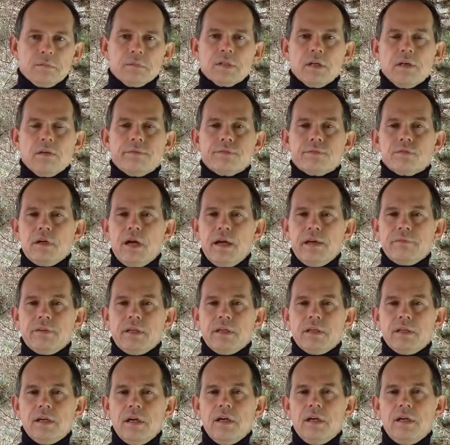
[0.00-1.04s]

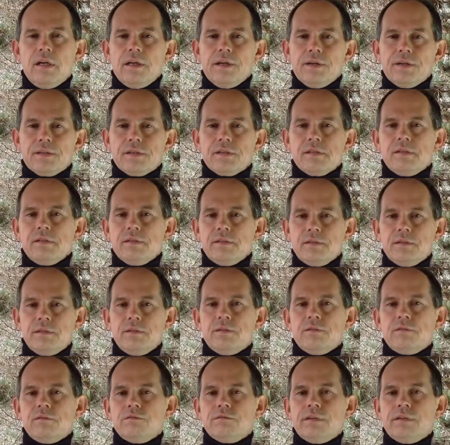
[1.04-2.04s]
self-driving cars to